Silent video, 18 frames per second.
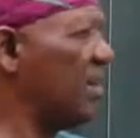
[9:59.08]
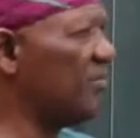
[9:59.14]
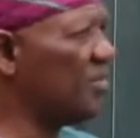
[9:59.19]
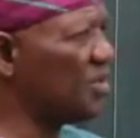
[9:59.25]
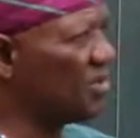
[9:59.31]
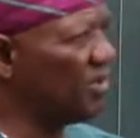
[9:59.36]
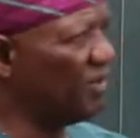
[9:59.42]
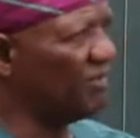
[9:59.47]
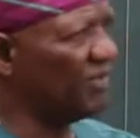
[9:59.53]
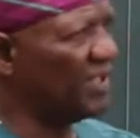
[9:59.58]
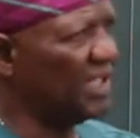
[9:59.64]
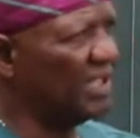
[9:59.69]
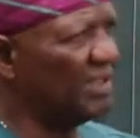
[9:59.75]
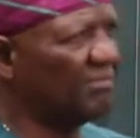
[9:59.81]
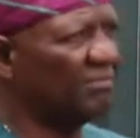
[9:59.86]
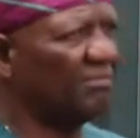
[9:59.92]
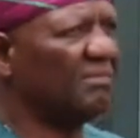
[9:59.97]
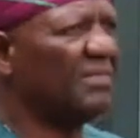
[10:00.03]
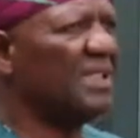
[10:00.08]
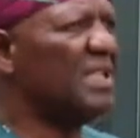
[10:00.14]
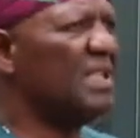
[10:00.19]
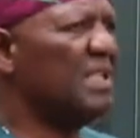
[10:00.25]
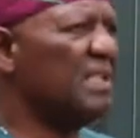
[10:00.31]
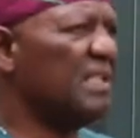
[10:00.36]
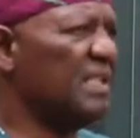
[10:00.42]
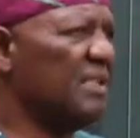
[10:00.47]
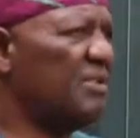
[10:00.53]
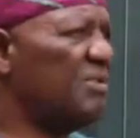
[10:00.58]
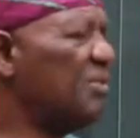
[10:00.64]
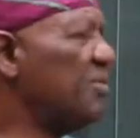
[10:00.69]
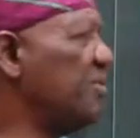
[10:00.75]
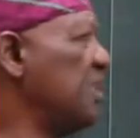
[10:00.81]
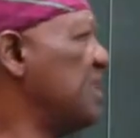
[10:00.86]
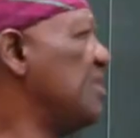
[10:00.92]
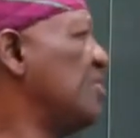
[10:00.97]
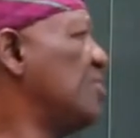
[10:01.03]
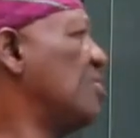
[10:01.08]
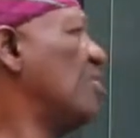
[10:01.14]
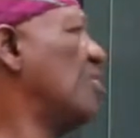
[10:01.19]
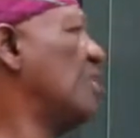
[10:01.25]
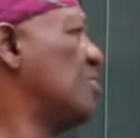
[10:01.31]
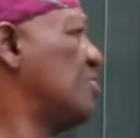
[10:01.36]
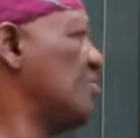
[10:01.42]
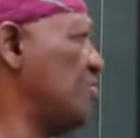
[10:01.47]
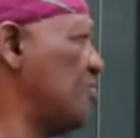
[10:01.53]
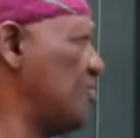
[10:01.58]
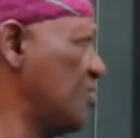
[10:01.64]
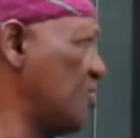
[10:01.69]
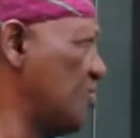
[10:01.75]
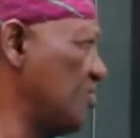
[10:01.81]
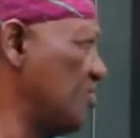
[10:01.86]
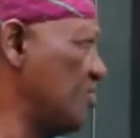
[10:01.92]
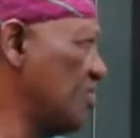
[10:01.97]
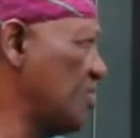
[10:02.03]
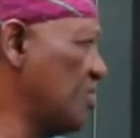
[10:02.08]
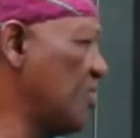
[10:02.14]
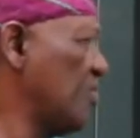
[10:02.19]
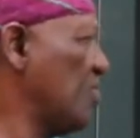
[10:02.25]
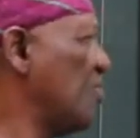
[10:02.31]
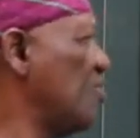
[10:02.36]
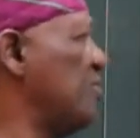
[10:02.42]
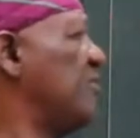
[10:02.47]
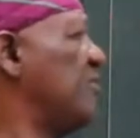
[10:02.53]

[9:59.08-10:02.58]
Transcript: Most of them, they don't really know what to do. So we'll